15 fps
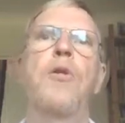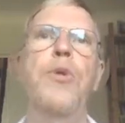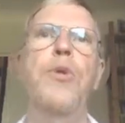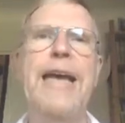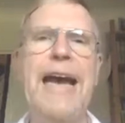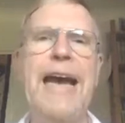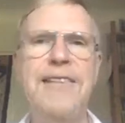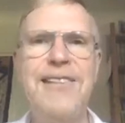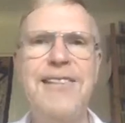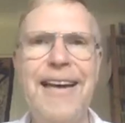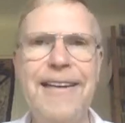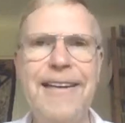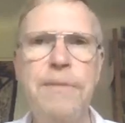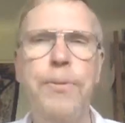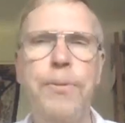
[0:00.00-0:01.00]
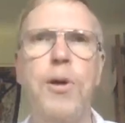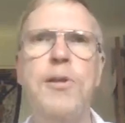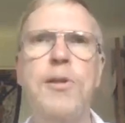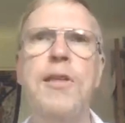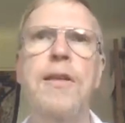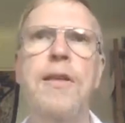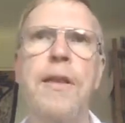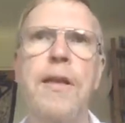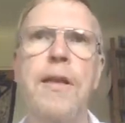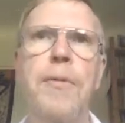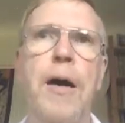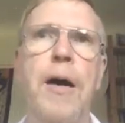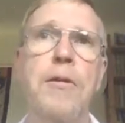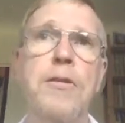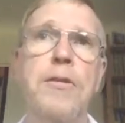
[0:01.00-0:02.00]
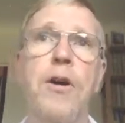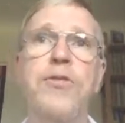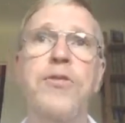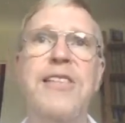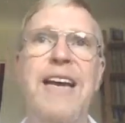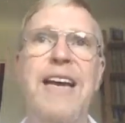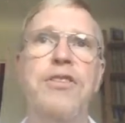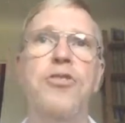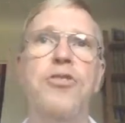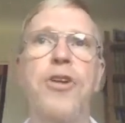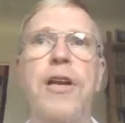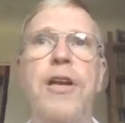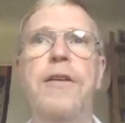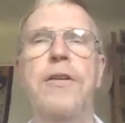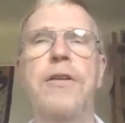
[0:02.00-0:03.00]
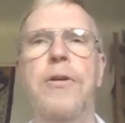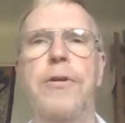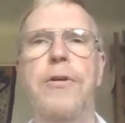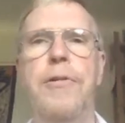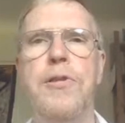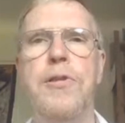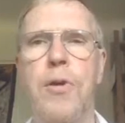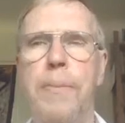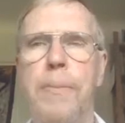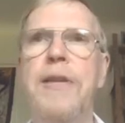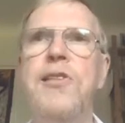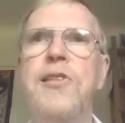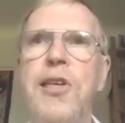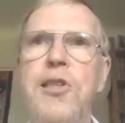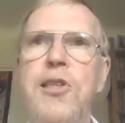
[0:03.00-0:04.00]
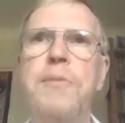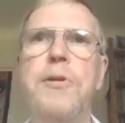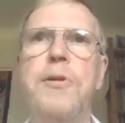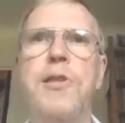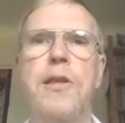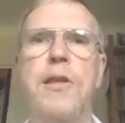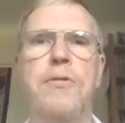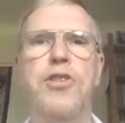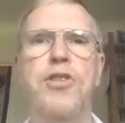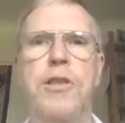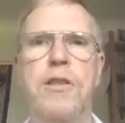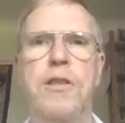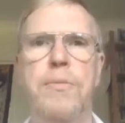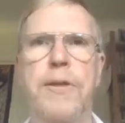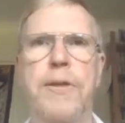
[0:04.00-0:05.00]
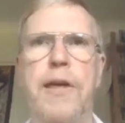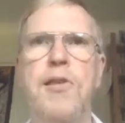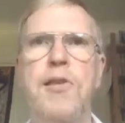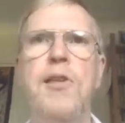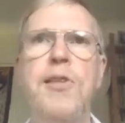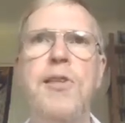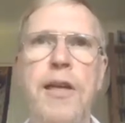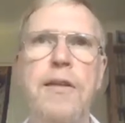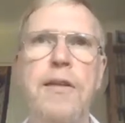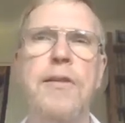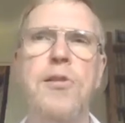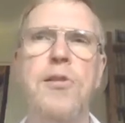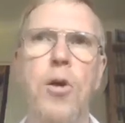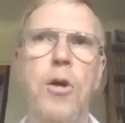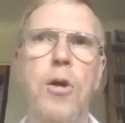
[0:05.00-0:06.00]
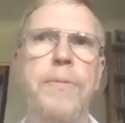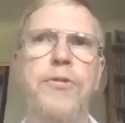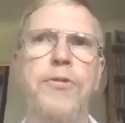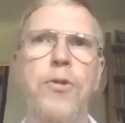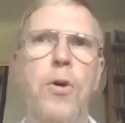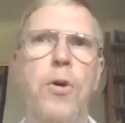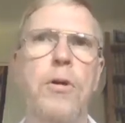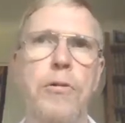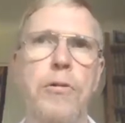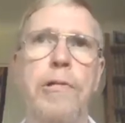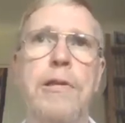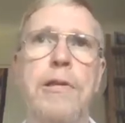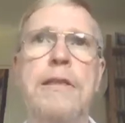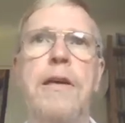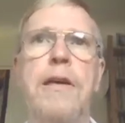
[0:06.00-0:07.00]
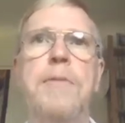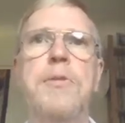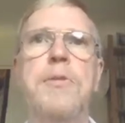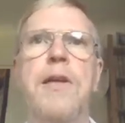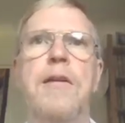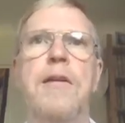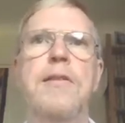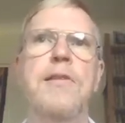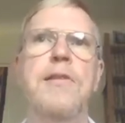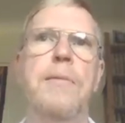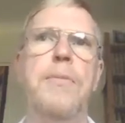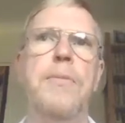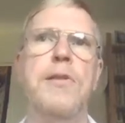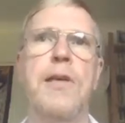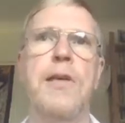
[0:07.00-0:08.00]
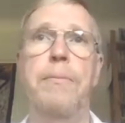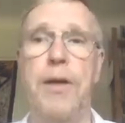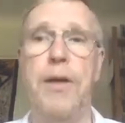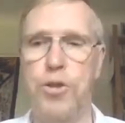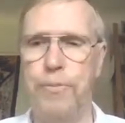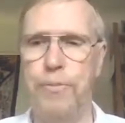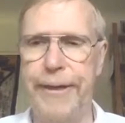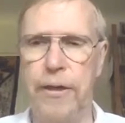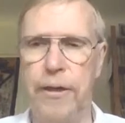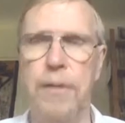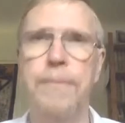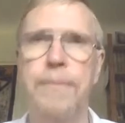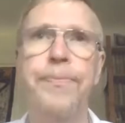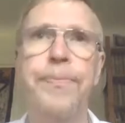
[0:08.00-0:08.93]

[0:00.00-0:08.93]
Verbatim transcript: We had sight deposit in the amount of 7 trillion euros, so about 60% of GDP. As I said, this is all before Corona times. Now these numbers are much bigger.